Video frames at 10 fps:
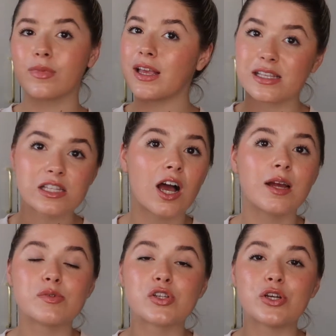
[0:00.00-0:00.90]
it's
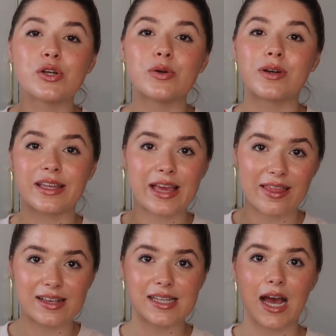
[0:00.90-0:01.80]
time to get
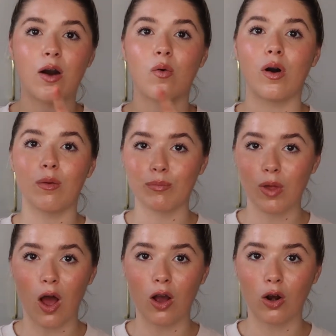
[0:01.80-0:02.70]
this out,
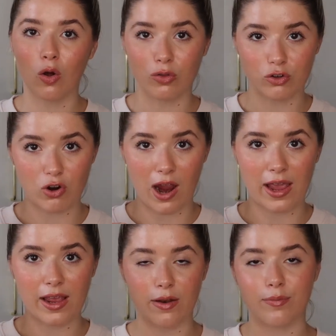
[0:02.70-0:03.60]
unclog the
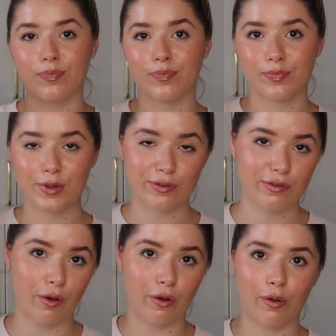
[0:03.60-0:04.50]
drain,
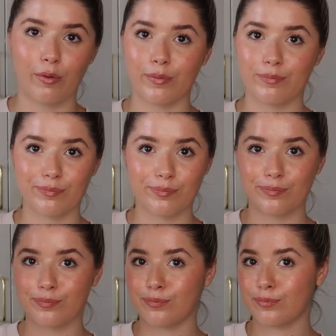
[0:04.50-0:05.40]
so
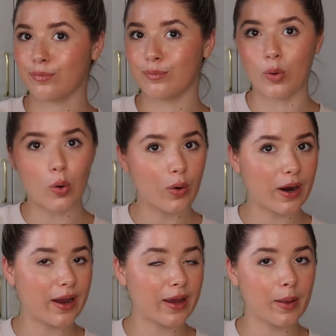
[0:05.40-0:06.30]

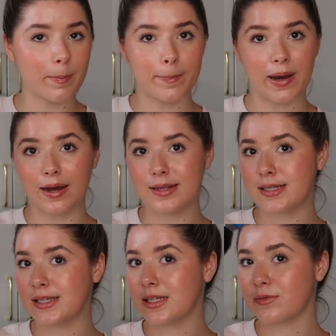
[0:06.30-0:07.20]
boring
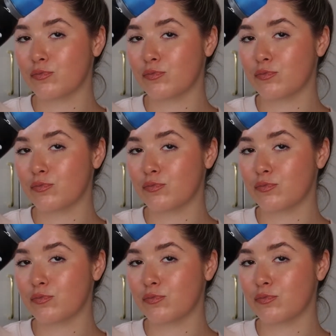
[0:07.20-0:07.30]
but